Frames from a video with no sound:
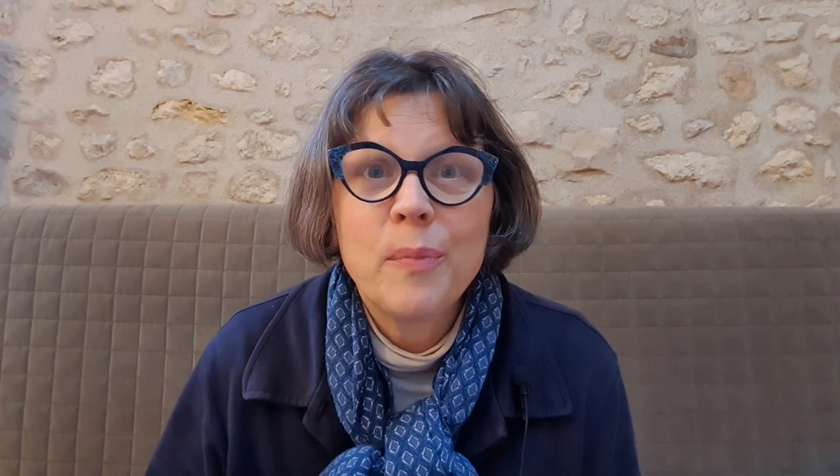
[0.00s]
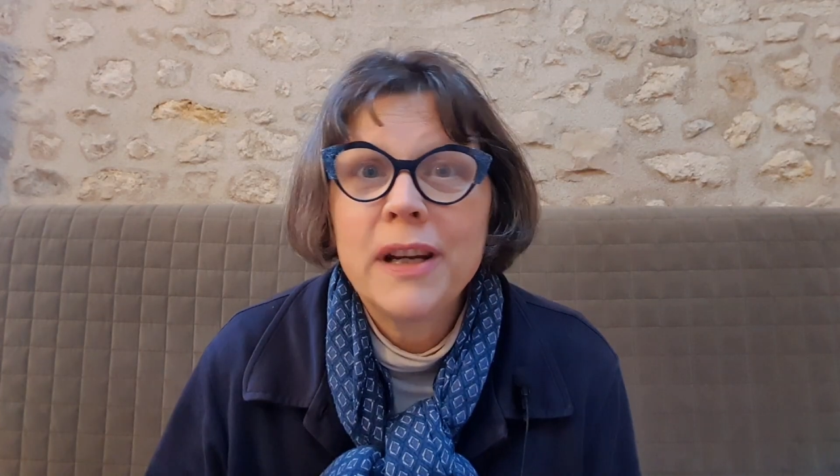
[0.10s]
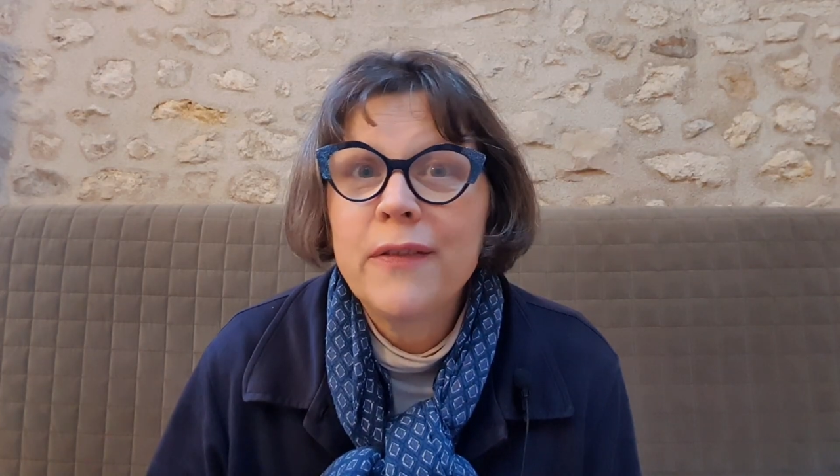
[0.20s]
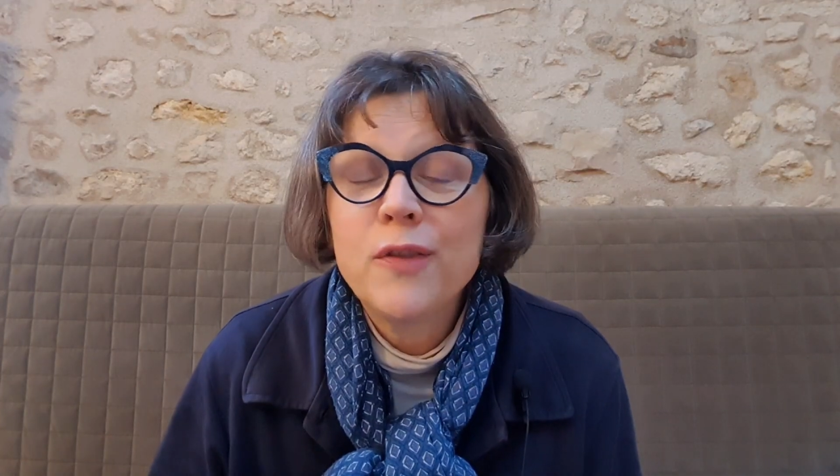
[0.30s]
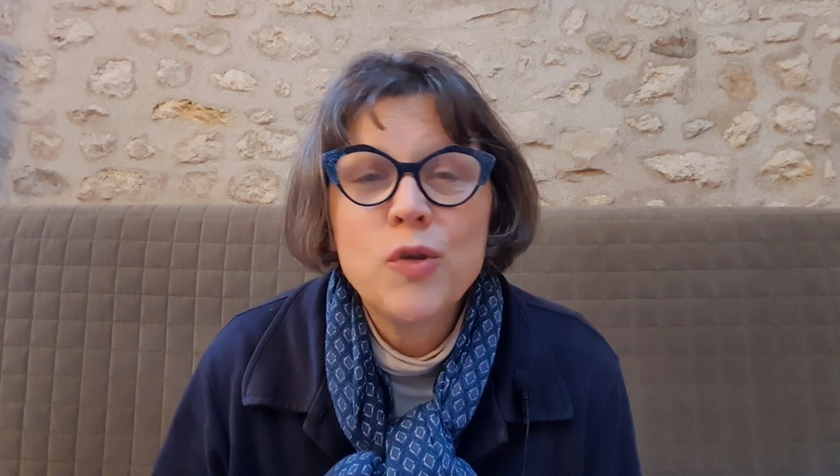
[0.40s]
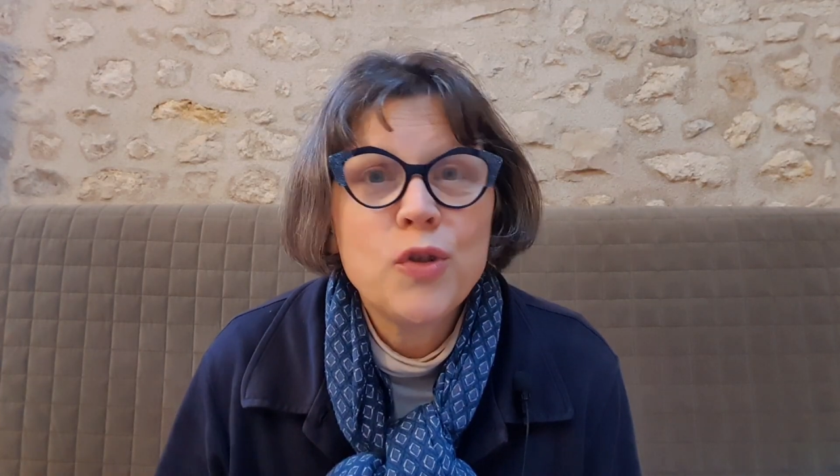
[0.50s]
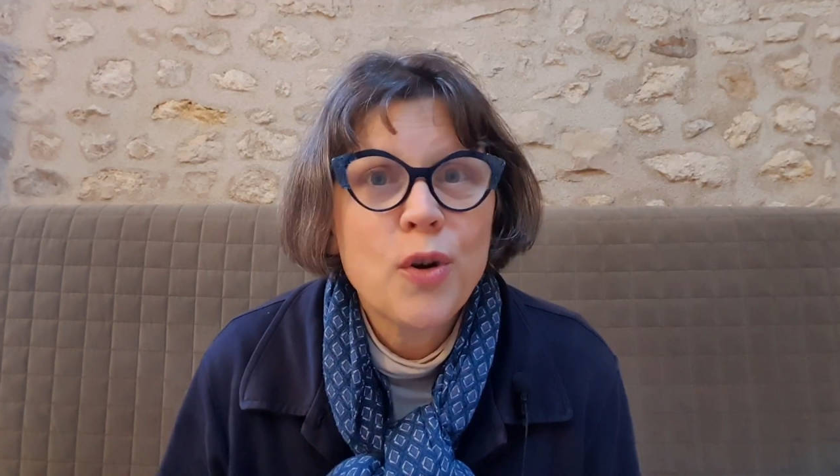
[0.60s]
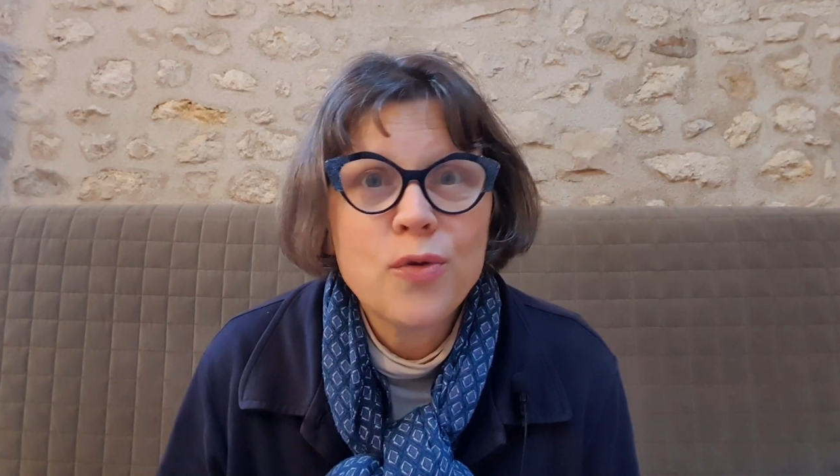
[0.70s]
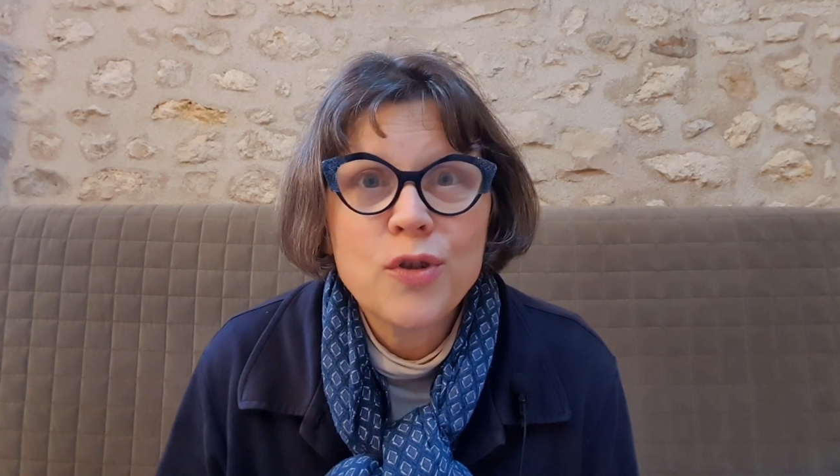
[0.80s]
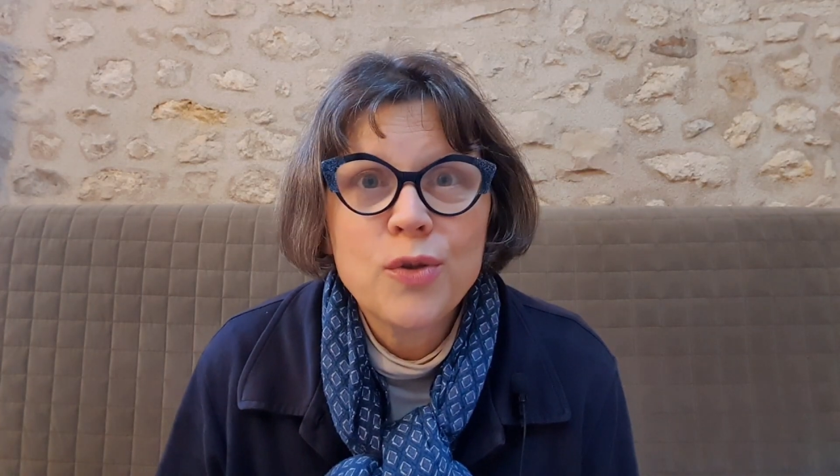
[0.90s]
But if you
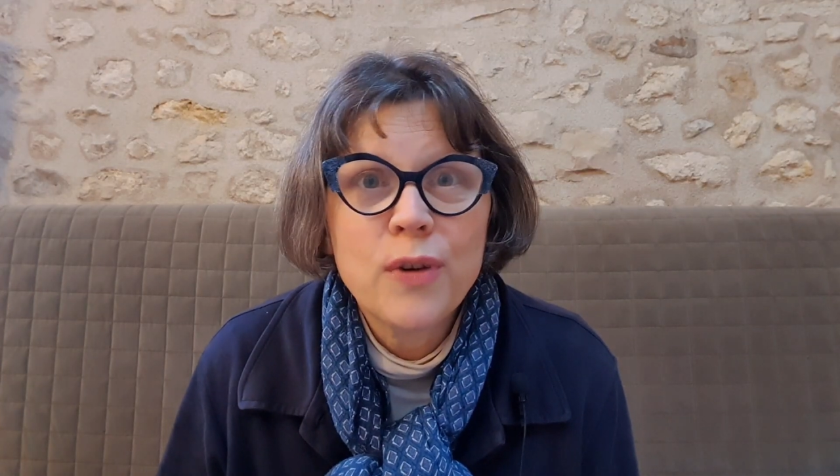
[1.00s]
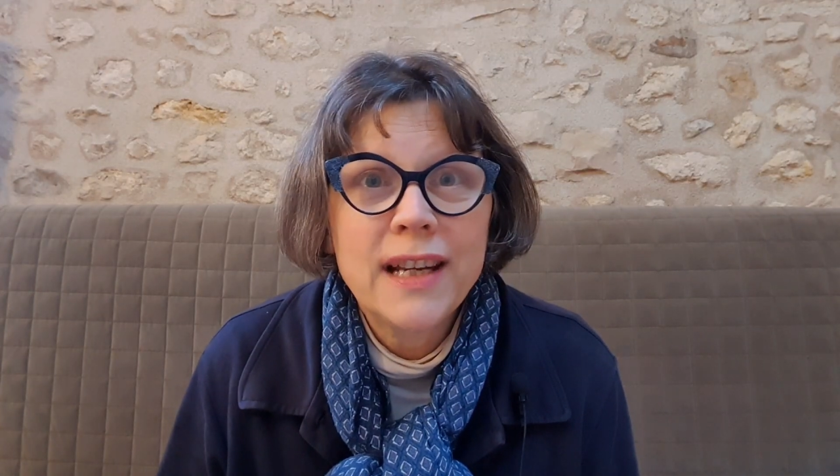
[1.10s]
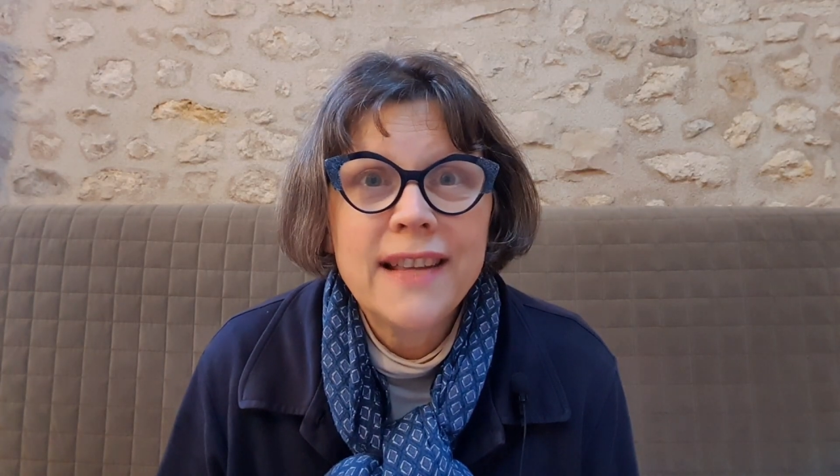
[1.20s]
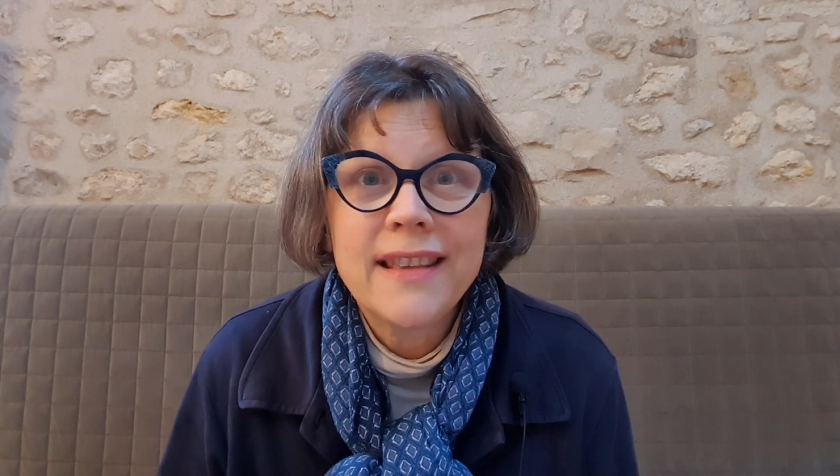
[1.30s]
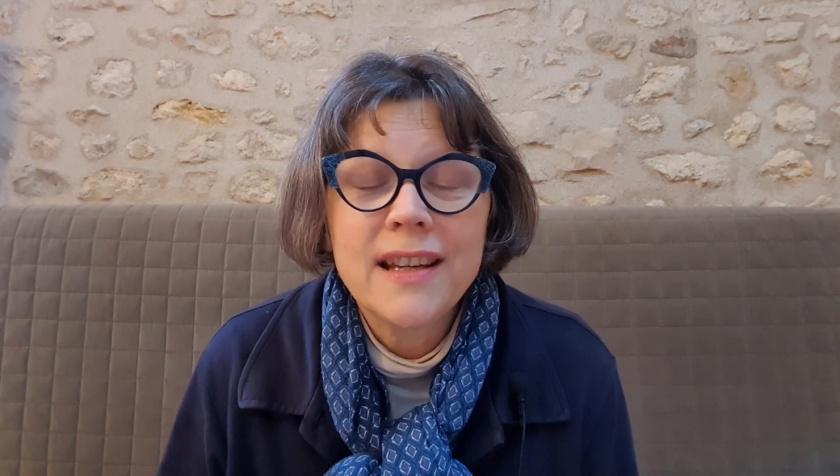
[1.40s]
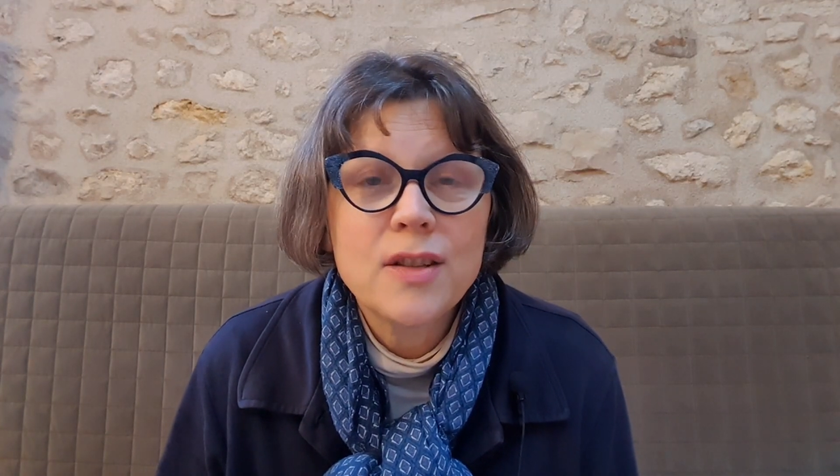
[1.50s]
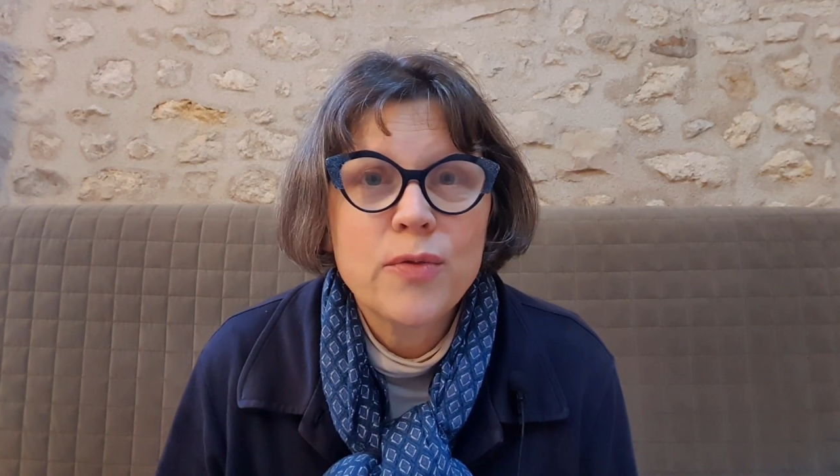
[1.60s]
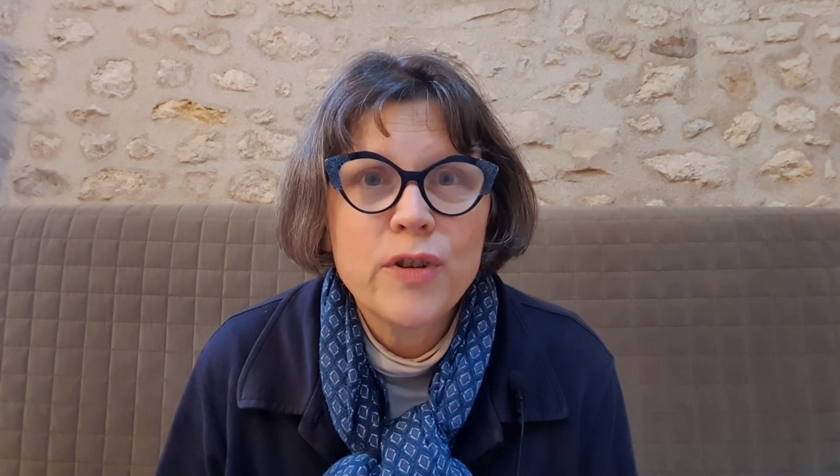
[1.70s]
don't do anything to